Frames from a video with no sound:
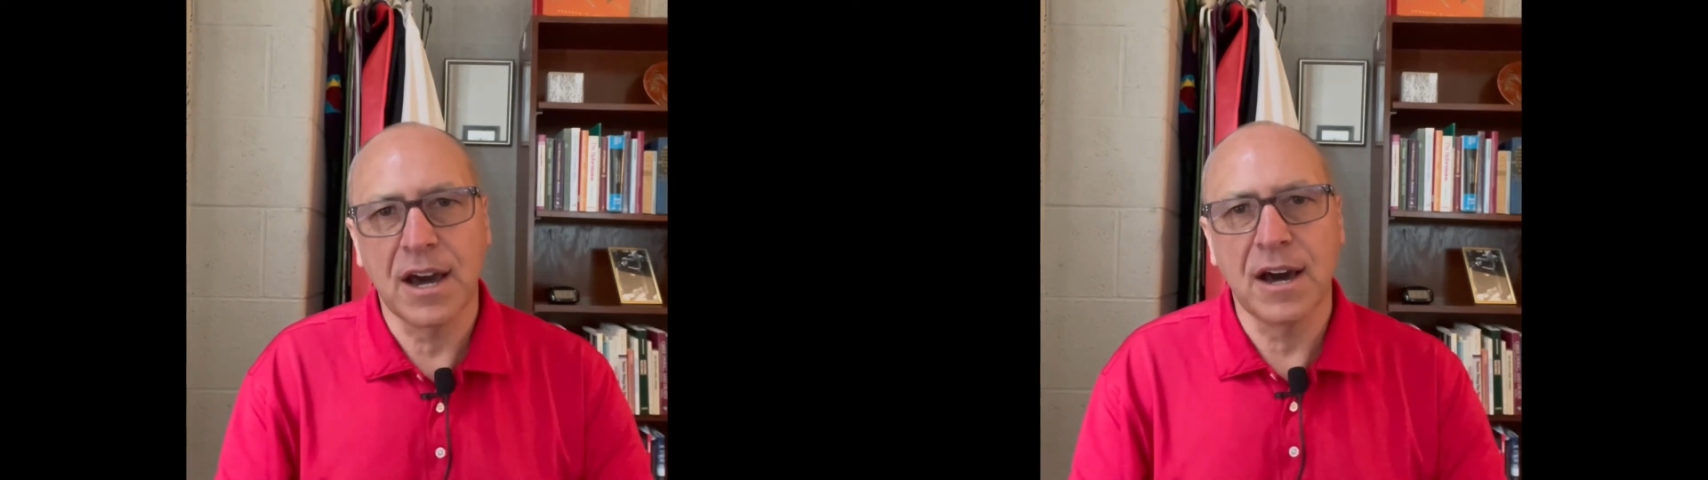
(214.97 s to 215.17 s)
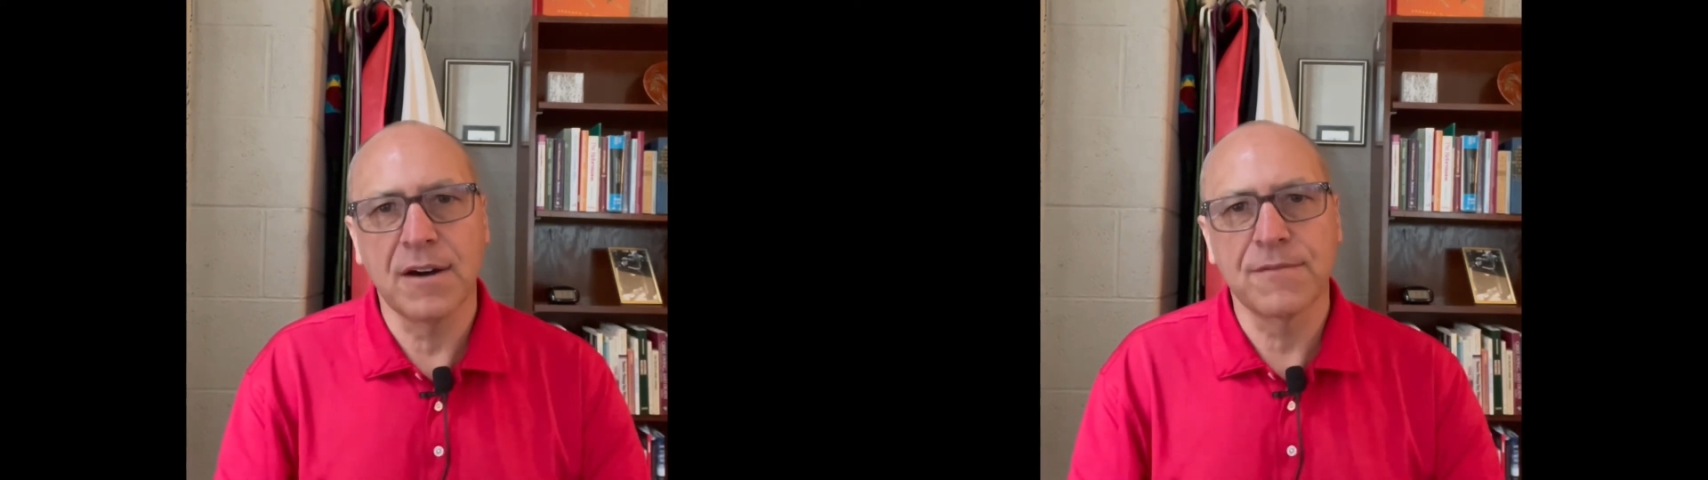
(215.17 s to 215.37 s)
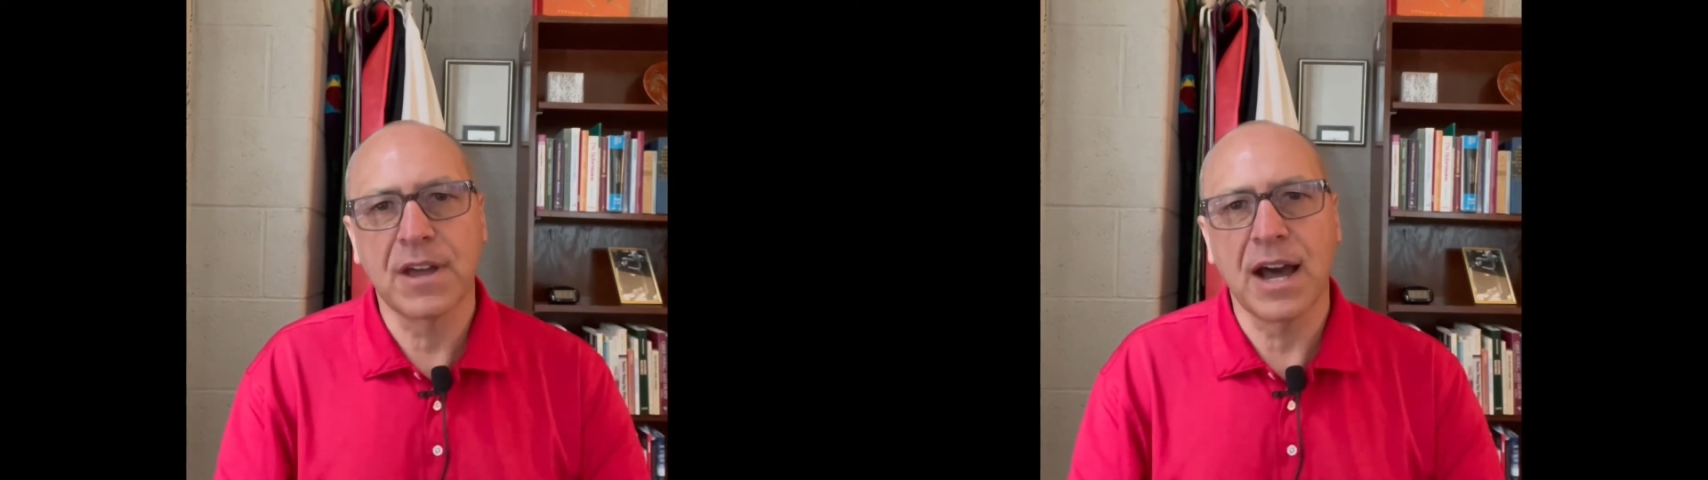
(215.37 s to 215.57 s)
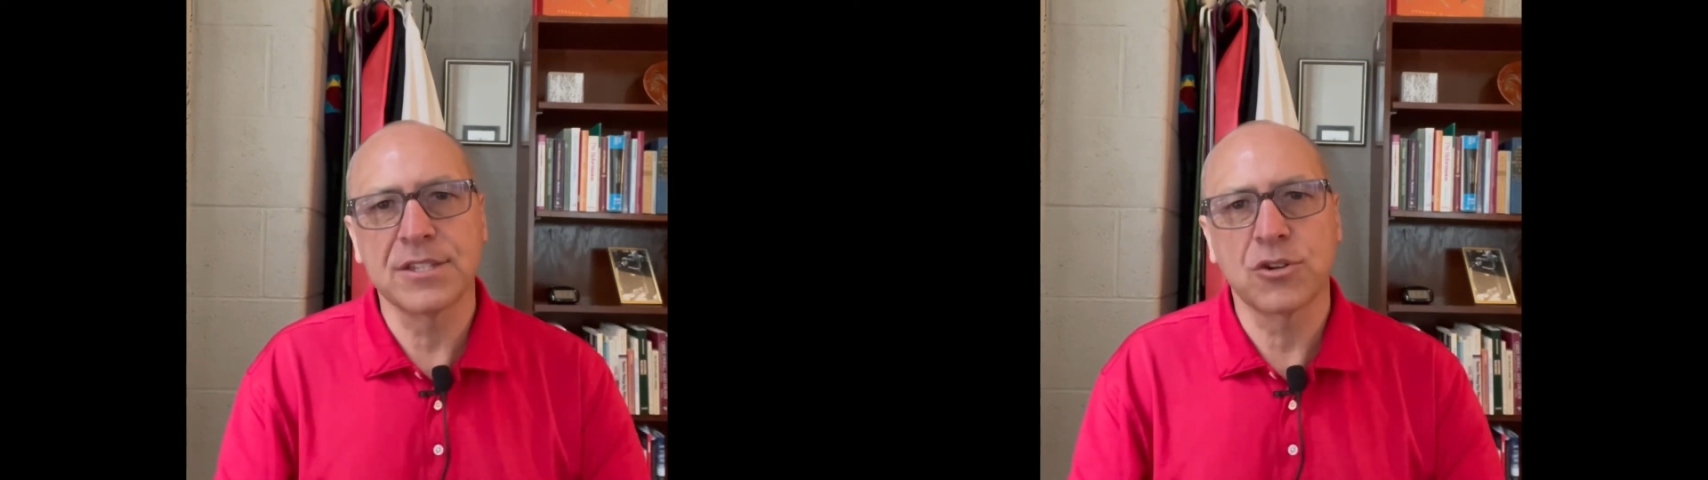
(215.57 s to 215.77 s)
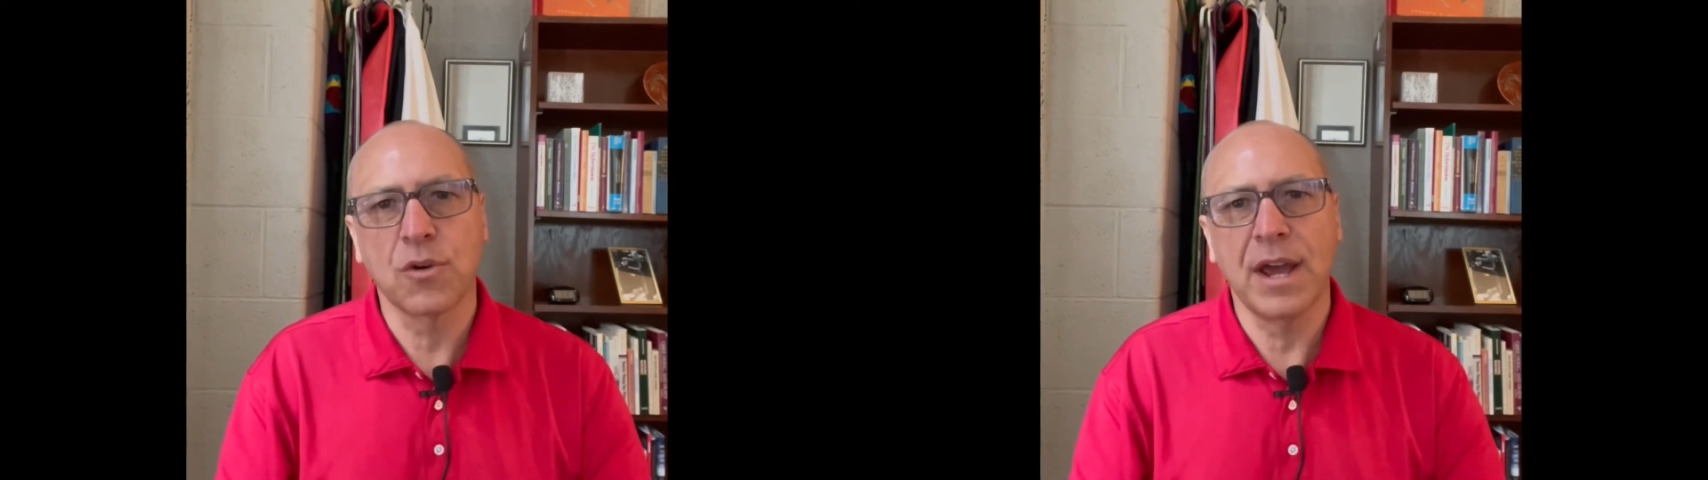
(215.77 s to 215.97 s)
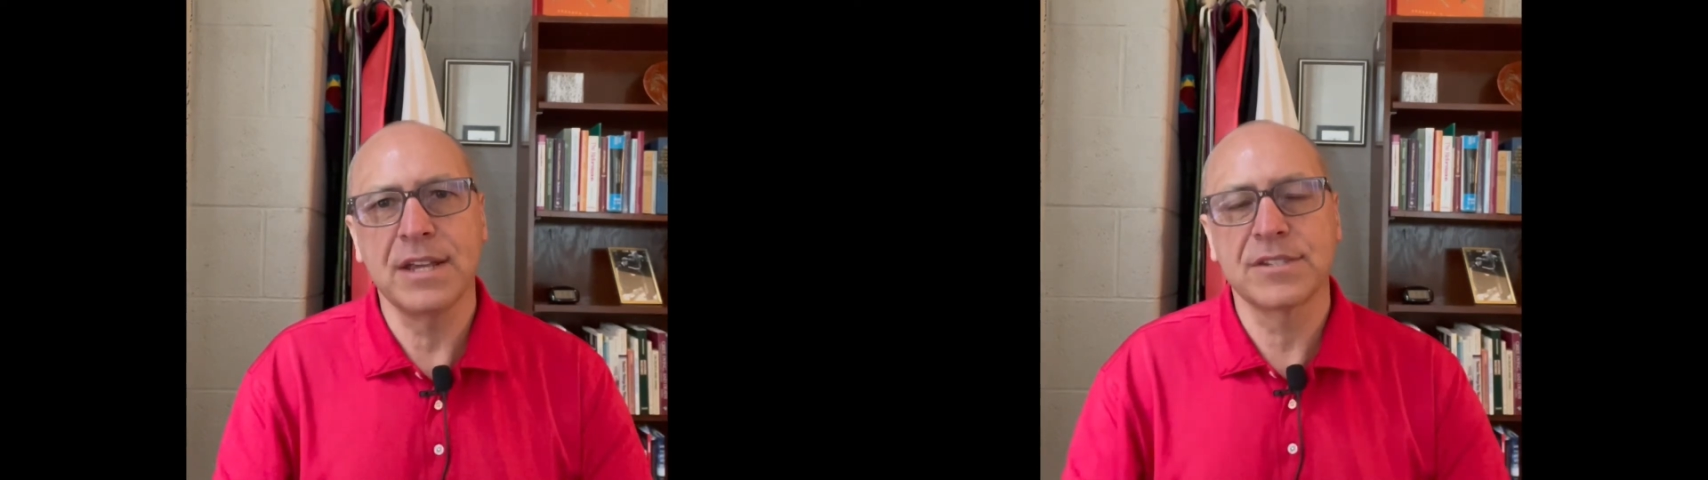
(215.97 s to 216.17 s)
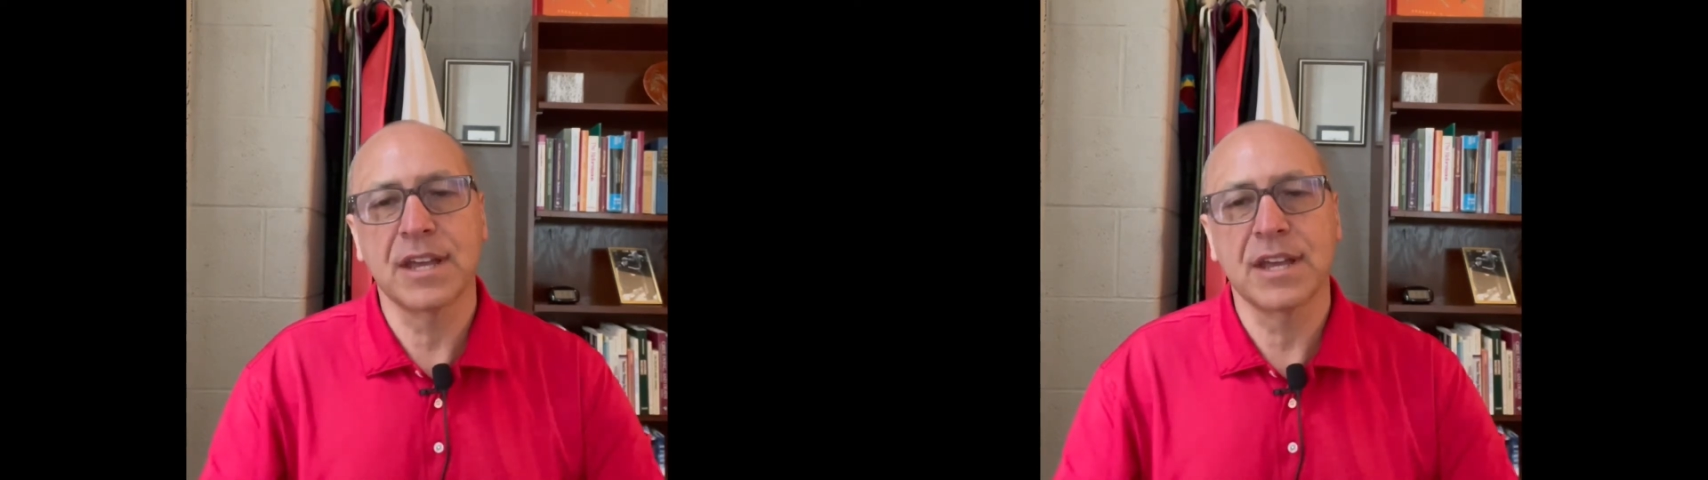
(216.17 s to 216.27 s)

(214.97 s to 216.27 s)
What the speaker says: of God's grace